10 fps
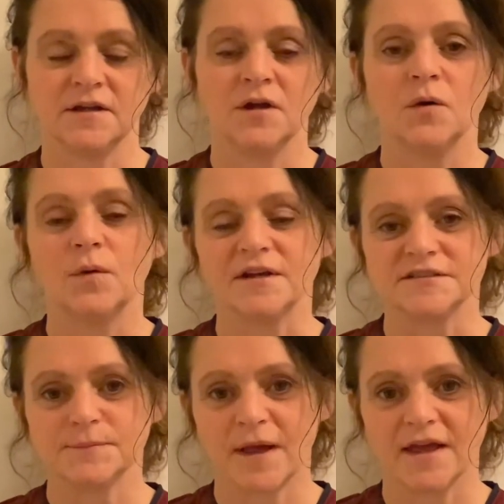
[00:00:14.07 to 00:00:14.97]
We
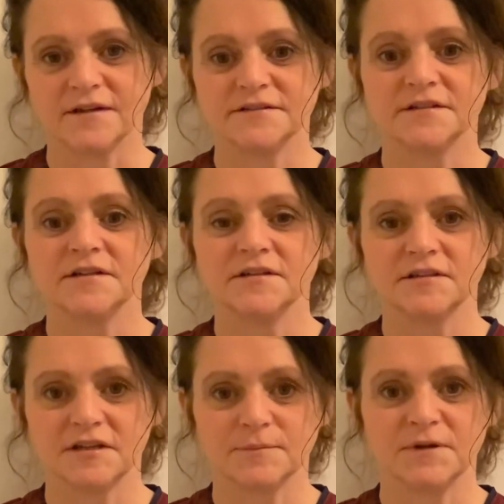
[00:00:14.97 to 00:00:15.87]
expect the
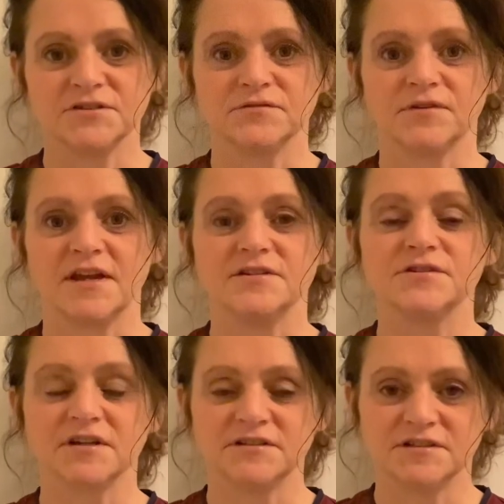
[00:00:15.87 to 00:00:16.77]
admission rate to
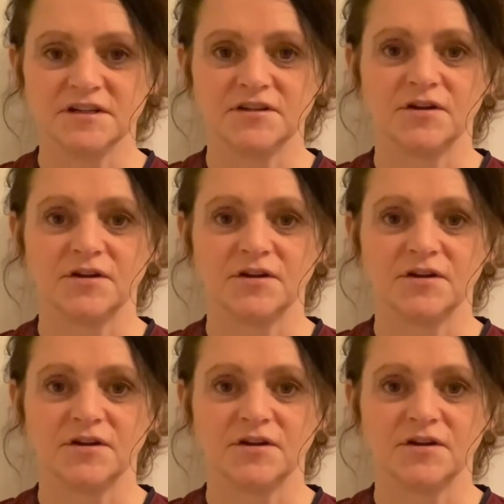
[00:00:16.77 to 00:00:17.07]
continue